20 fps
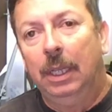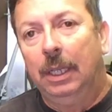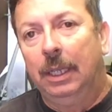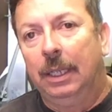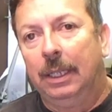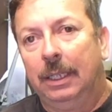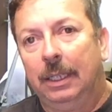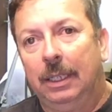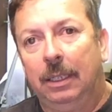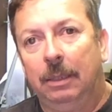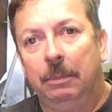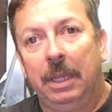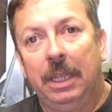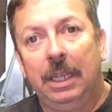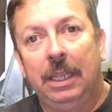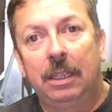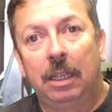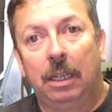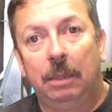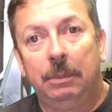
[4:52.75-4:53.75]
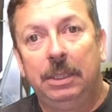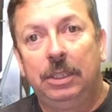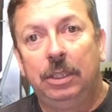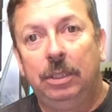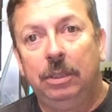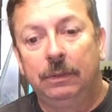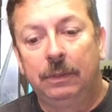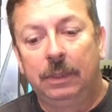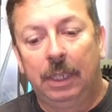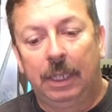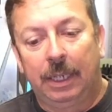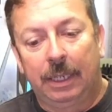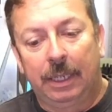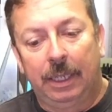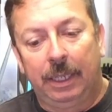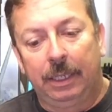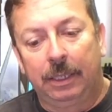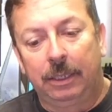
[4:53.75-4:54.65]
Um, any comments you've got, I